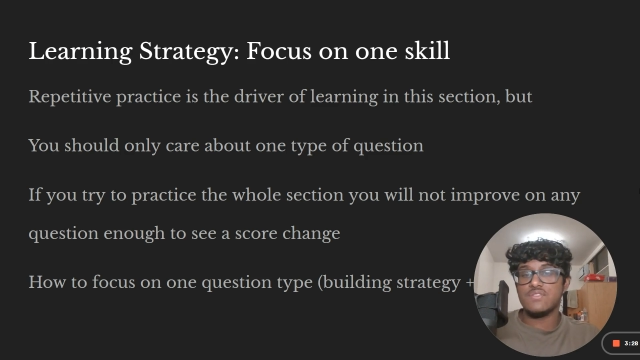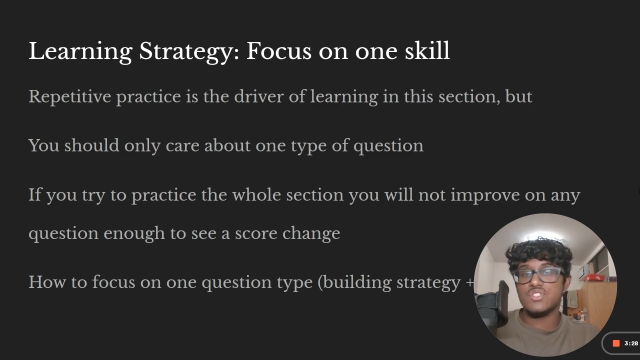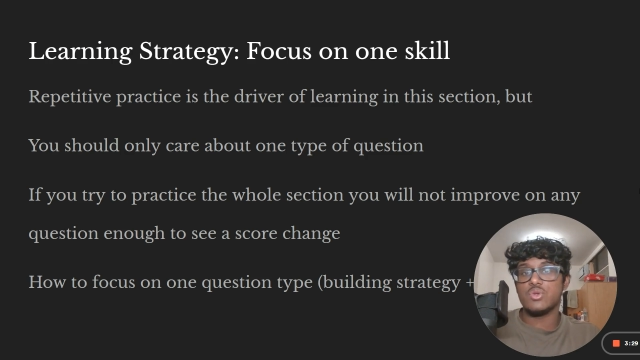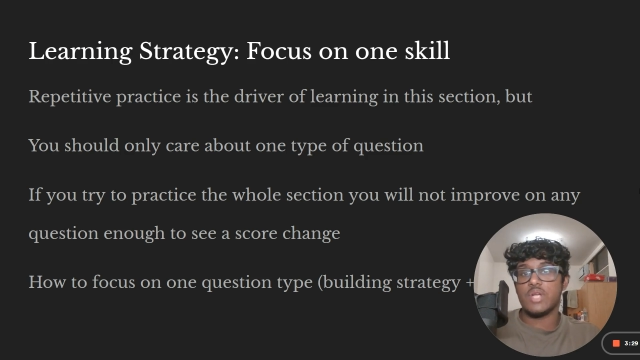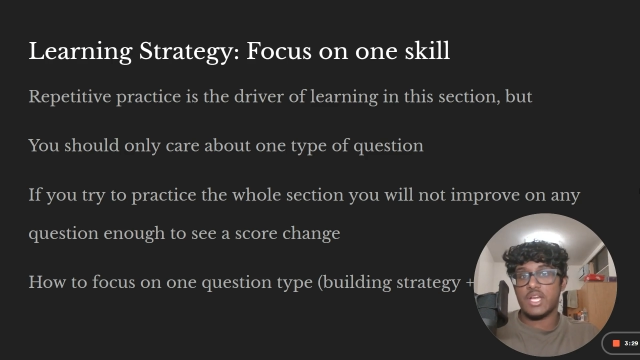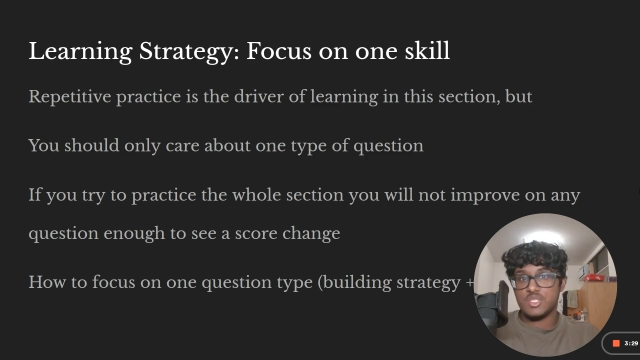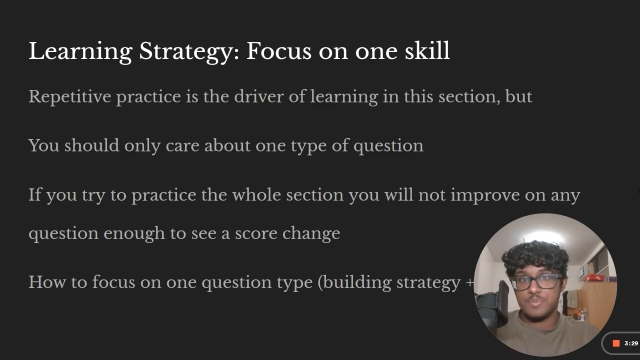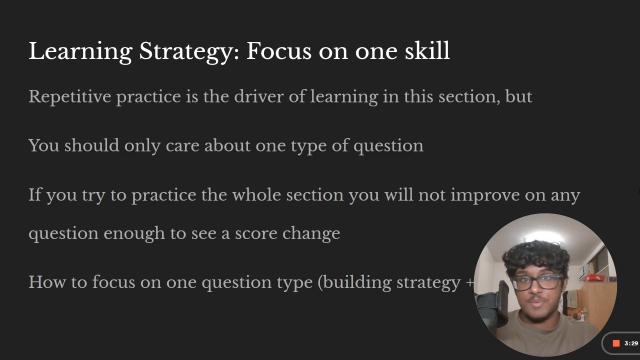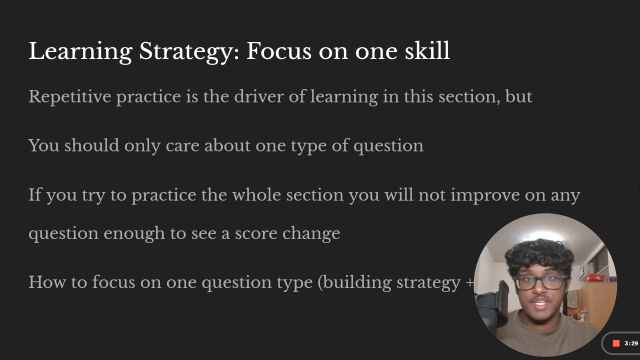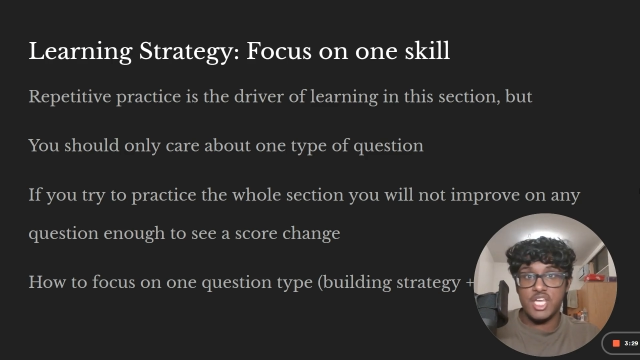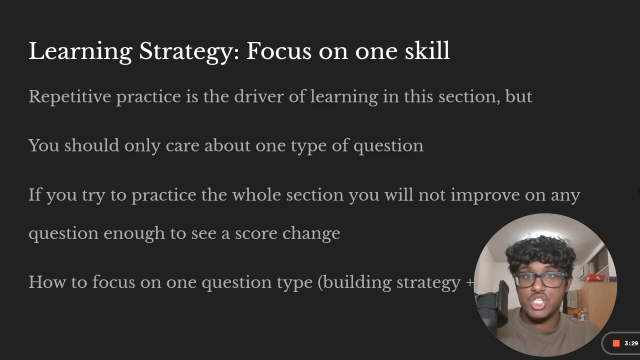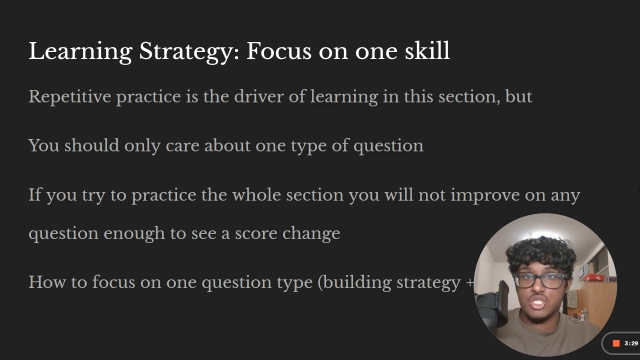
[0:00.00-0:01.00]
you an
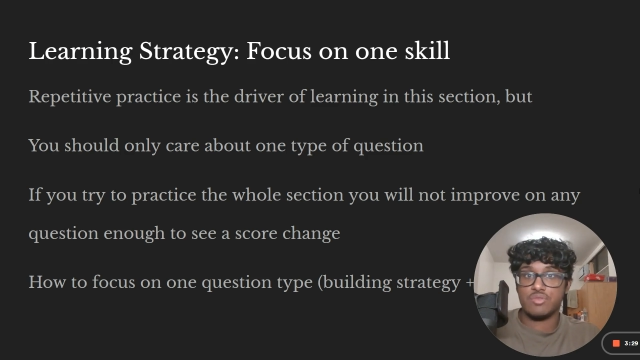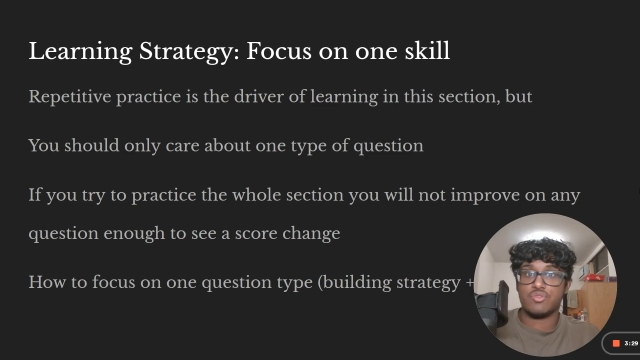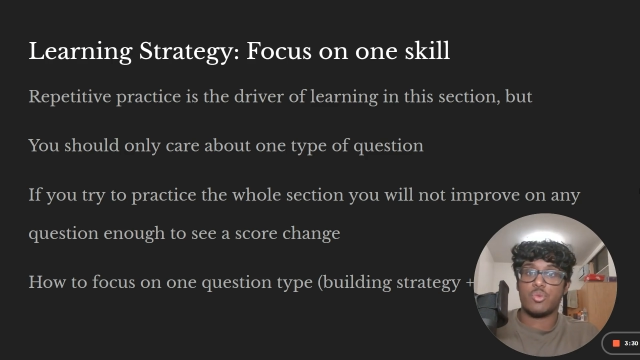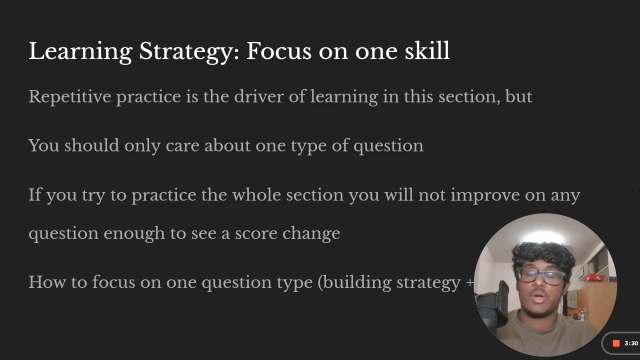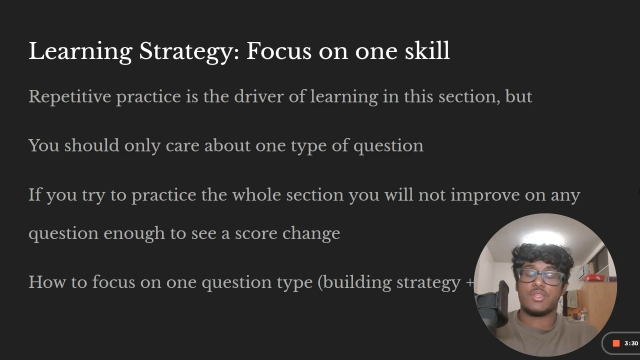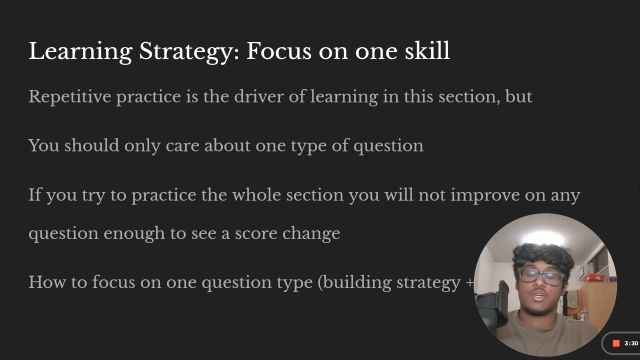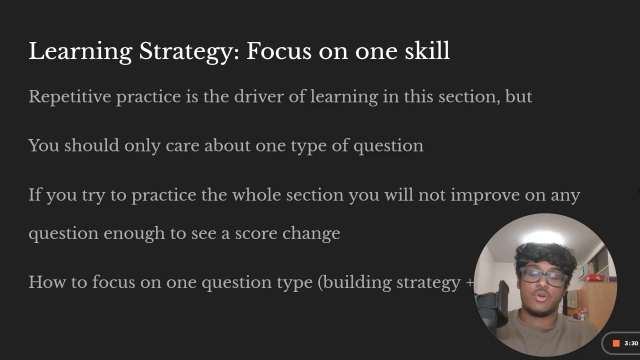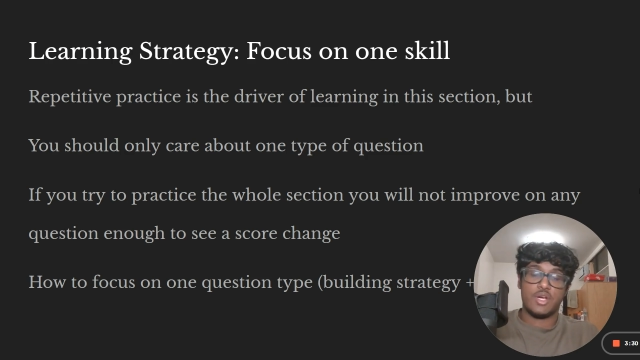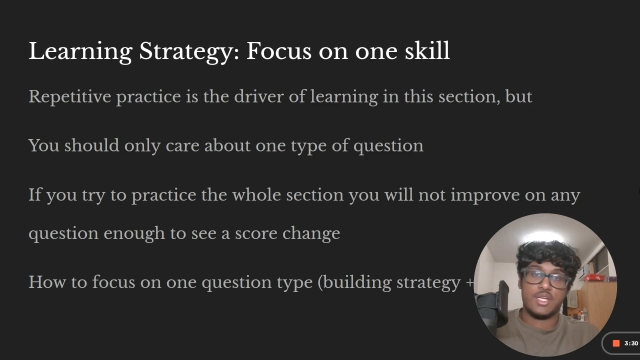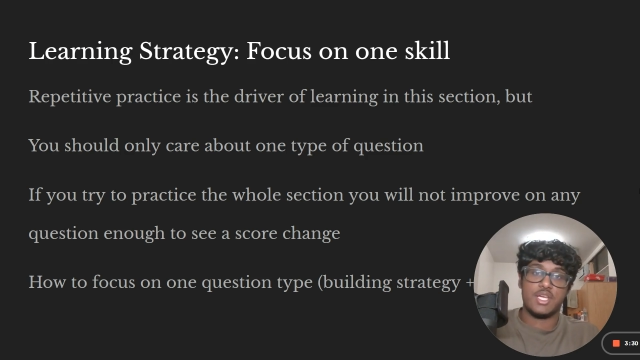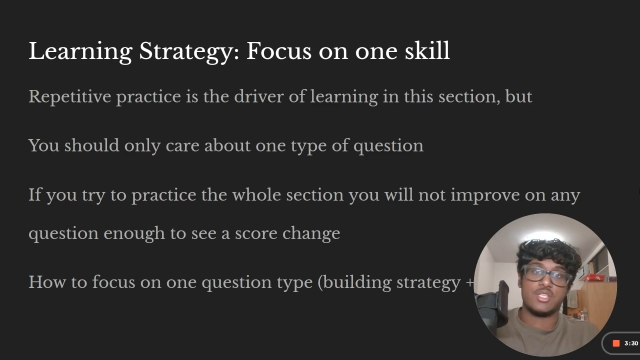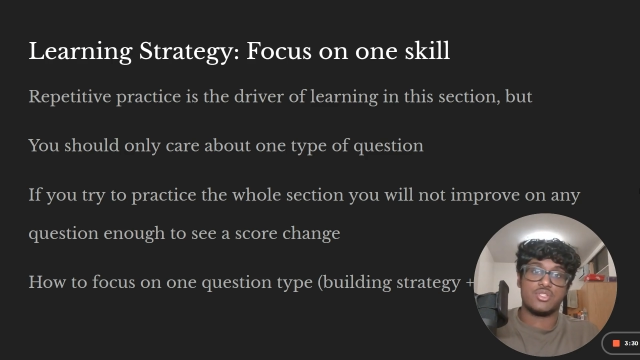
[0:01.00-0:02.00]
explanation for why the correct
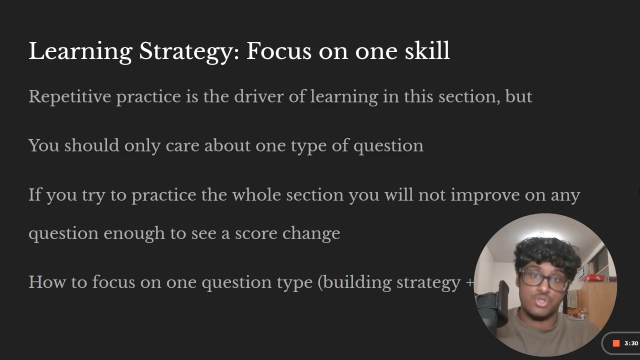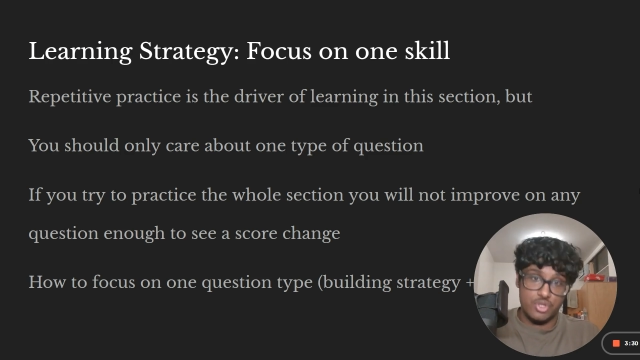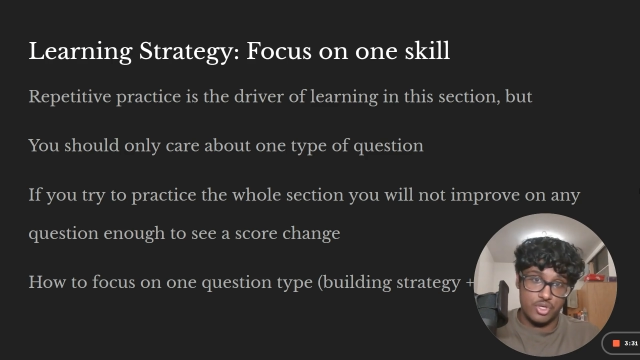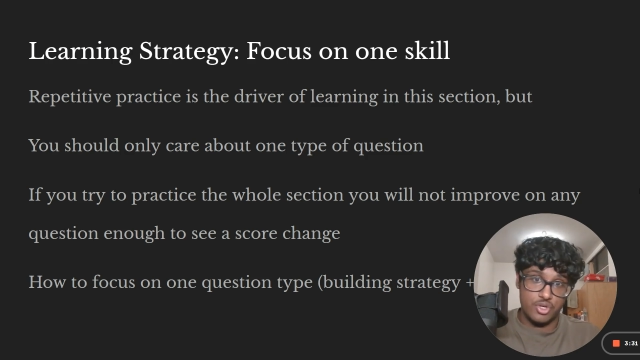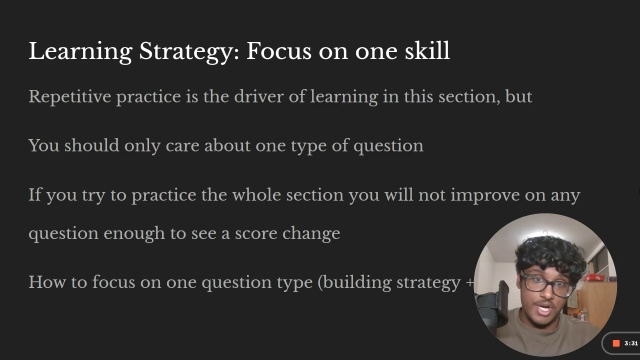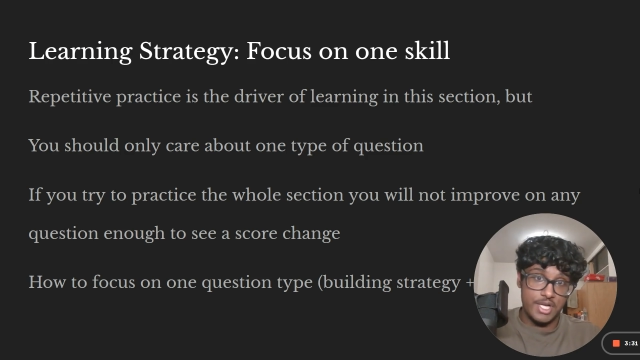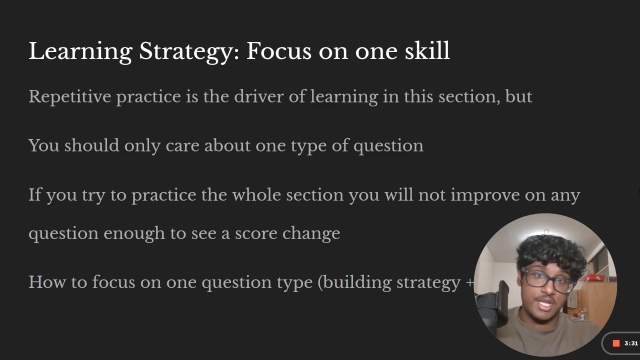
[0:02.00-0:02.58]
answers are correct,